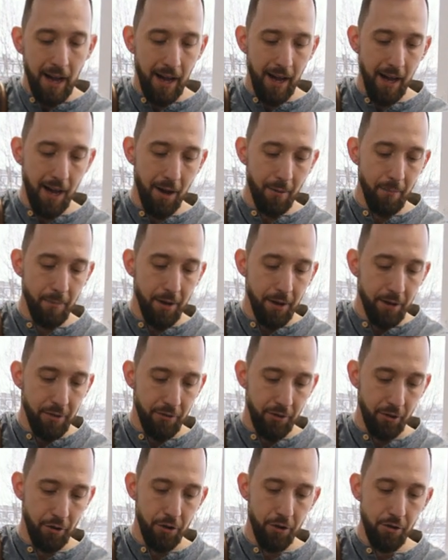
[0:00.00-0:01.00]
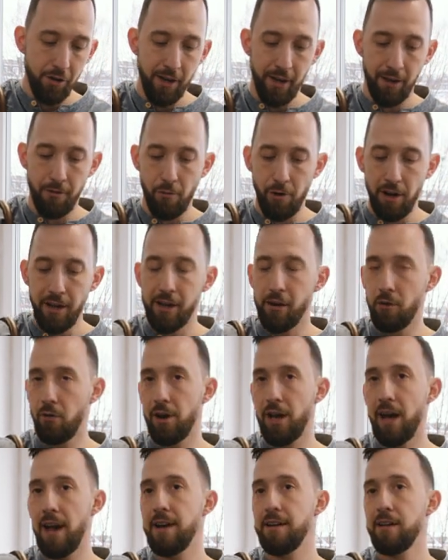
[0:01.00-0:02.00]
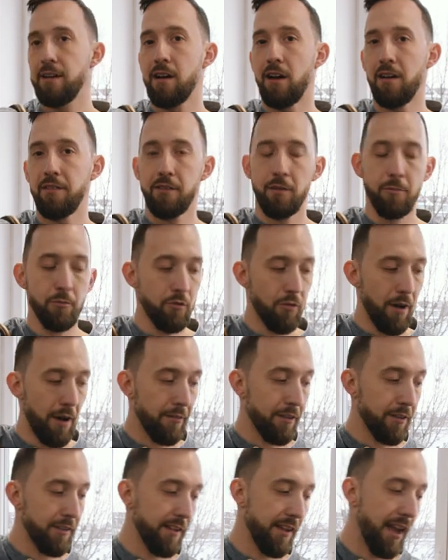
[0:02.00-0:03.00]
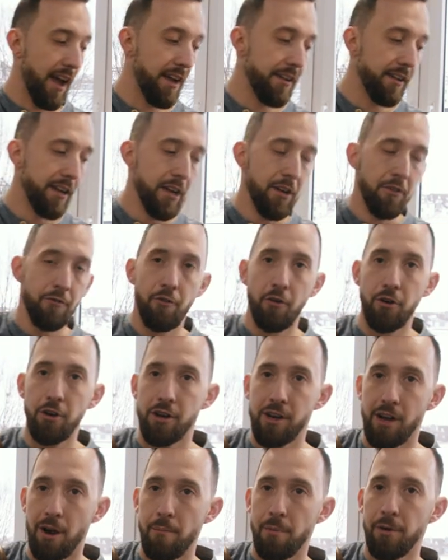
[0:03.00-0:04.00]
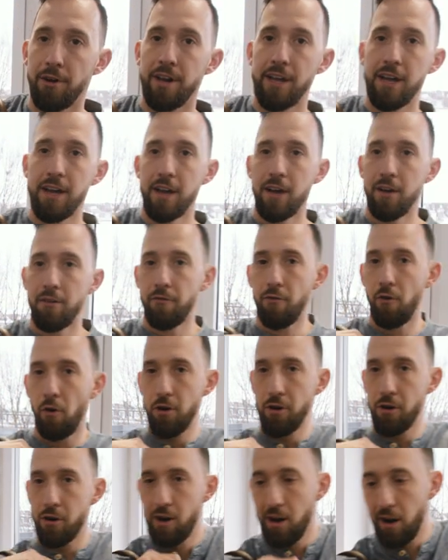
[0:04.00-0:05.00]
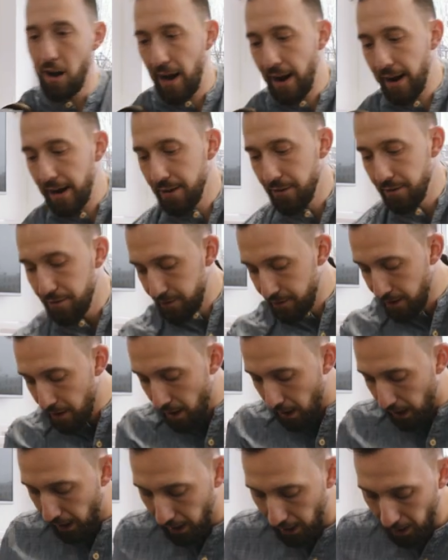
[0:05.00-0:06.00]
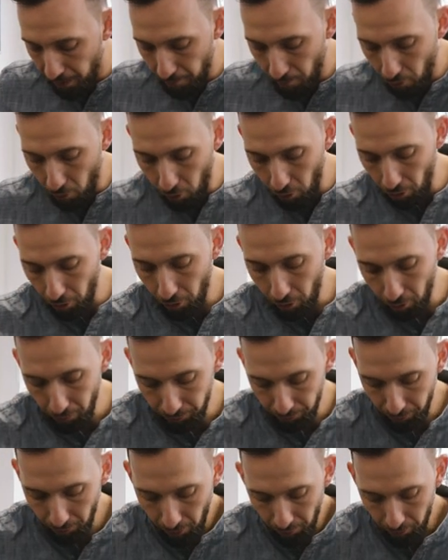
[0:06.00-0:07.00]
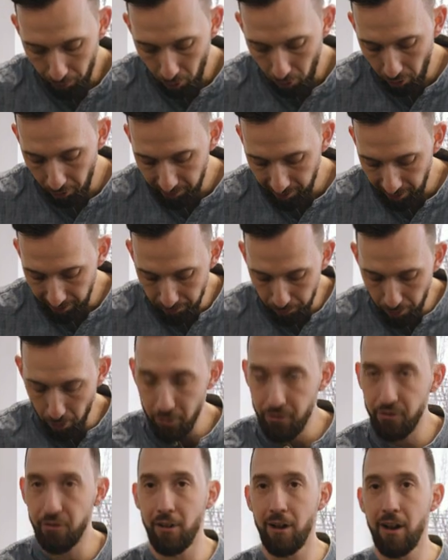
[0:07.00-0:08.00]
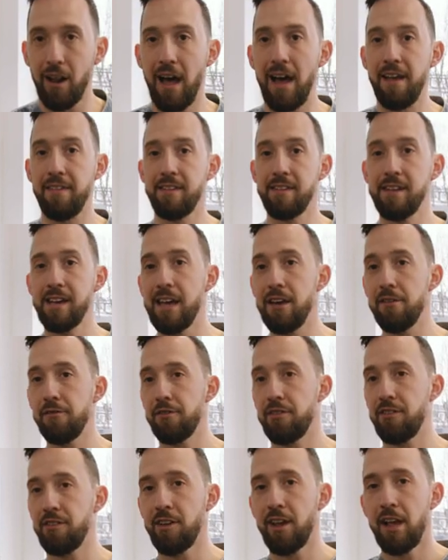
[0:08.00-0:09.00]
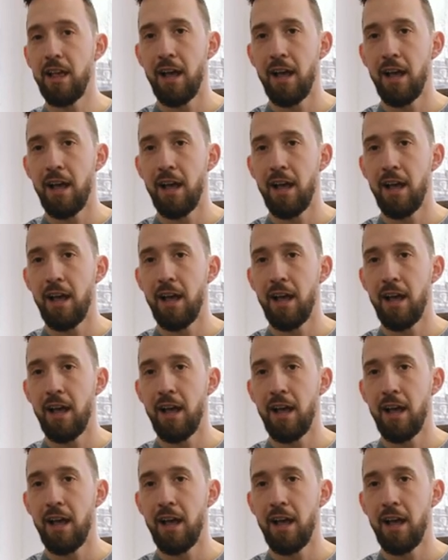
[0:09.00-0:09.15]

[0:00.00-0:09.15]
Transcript: Um, so you can really create a custom travel set for your company, for your clients, um, or also of course as personalized gifts